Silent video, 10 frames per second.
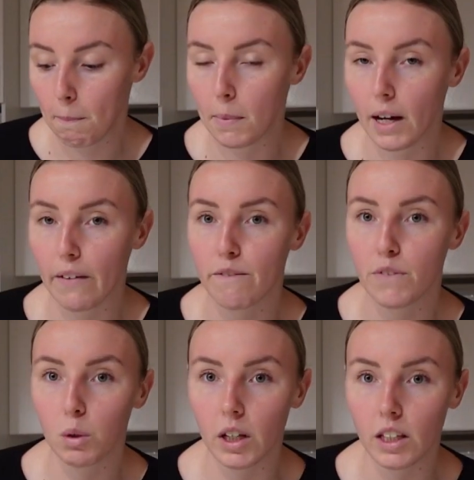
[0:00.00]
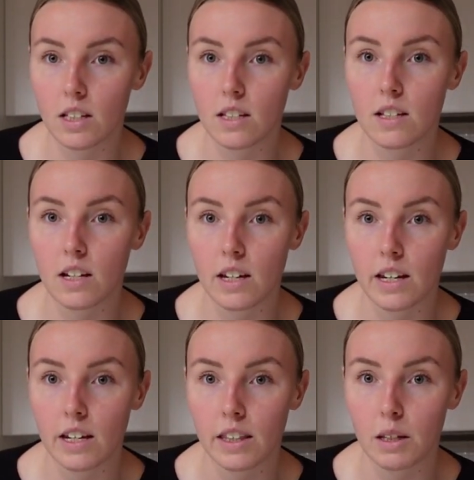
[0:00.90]
But I feel like this is
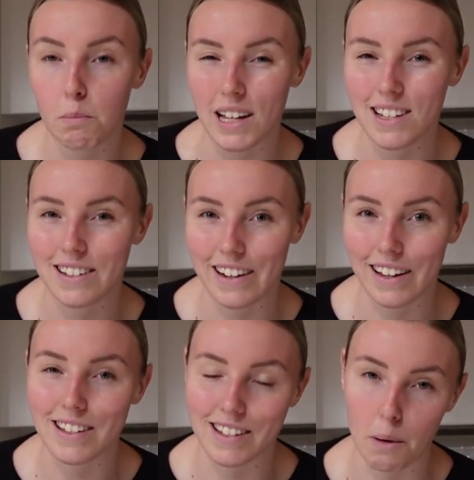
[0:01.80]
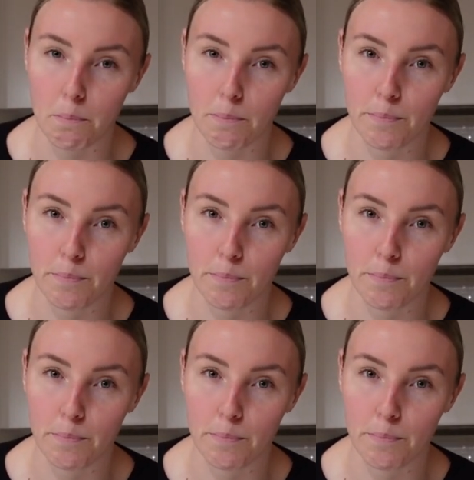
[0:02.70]
the best next step.